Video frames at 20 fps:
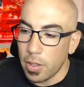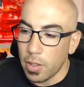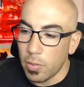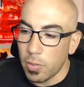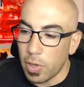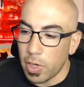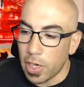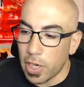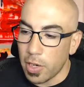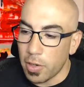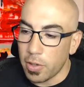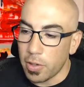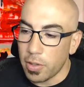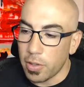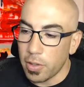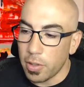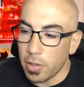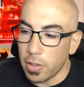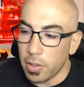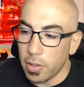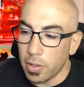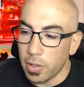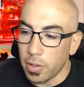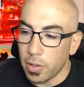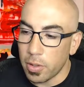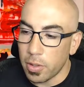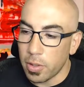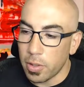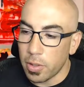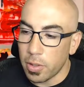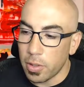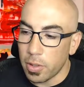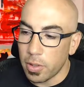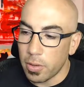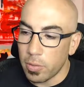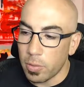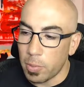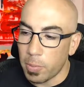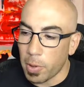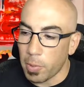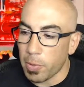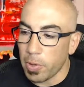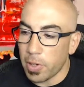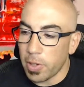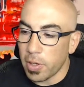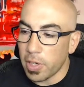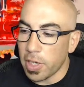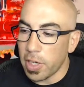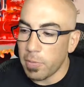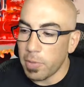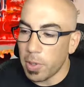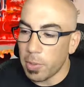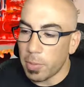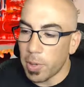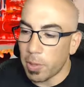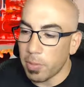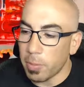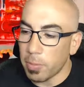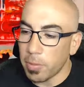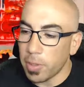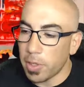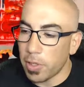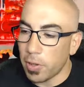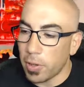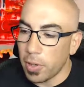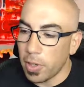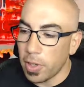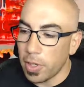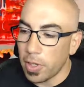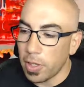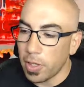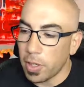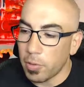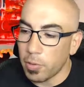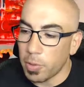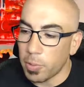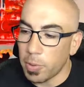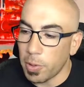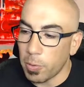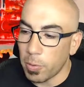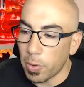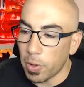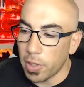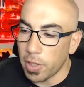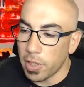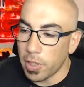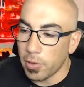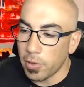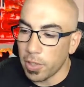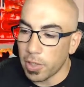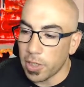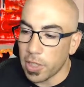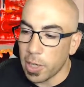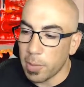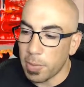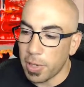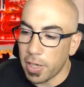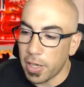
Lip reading: When I gave with my rudder, gave me a problem in La Jolla. I was a bit worried knowing the time I